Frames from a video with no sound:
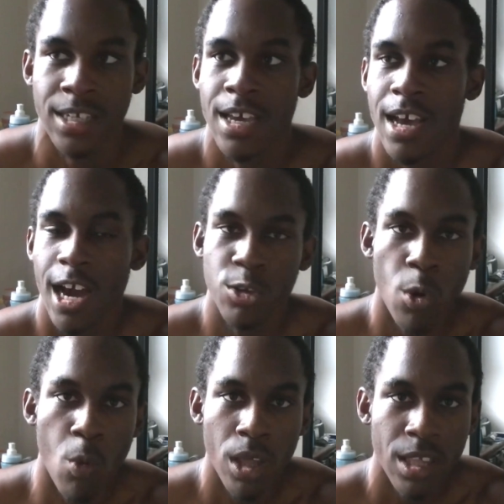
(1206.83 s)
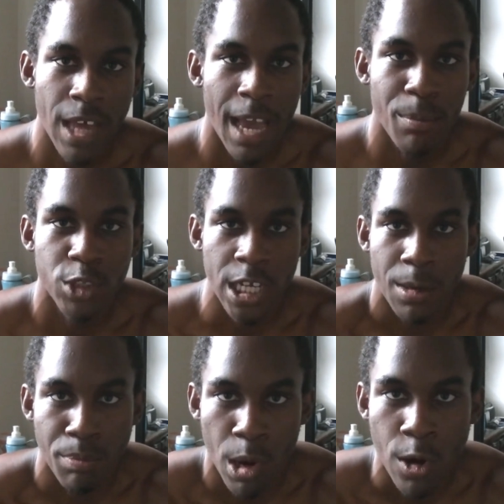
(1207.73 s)
Like, I don't want to try
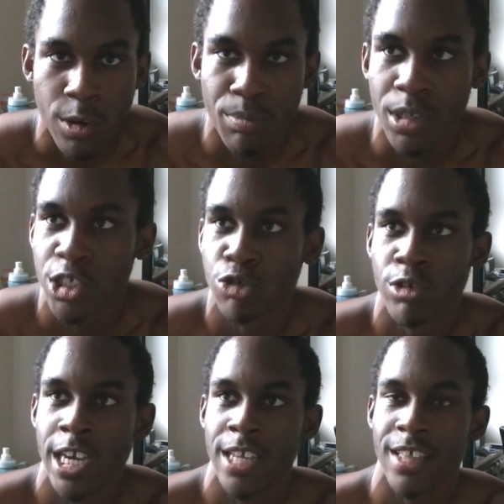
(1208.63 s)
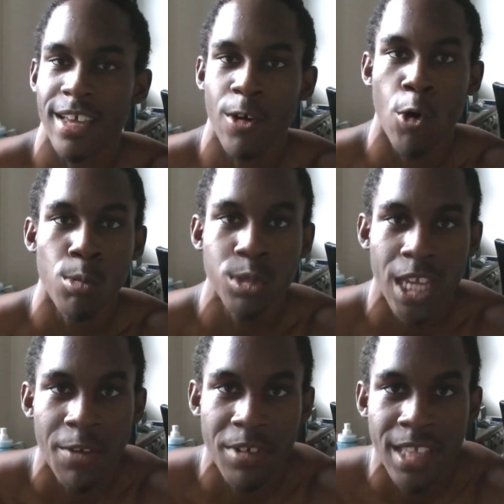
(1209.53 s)
to bulk, but train almost
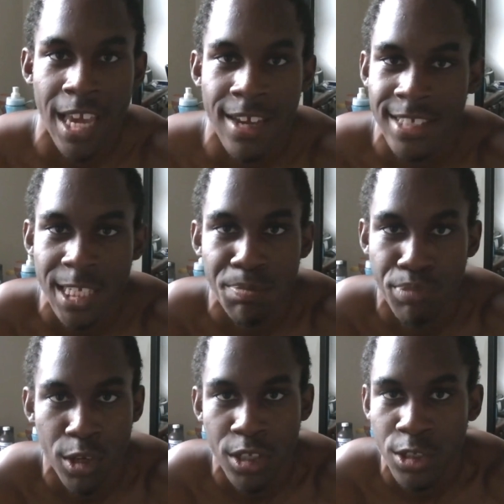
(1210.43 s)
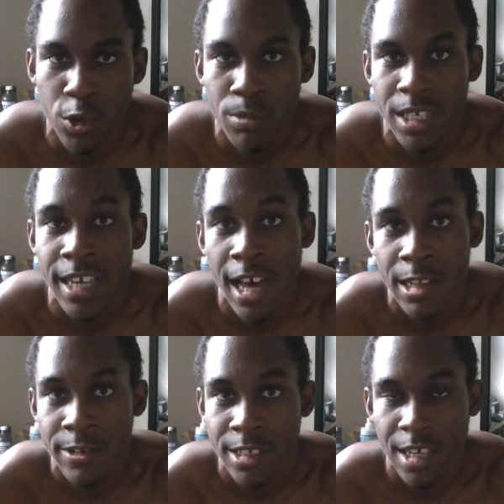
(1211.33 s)
every day, because that's burning so many
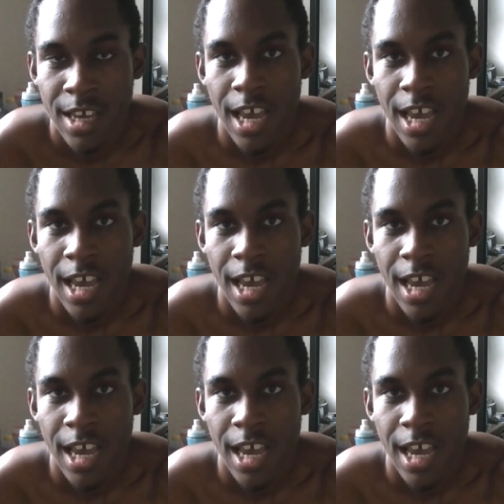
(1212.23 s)
calories.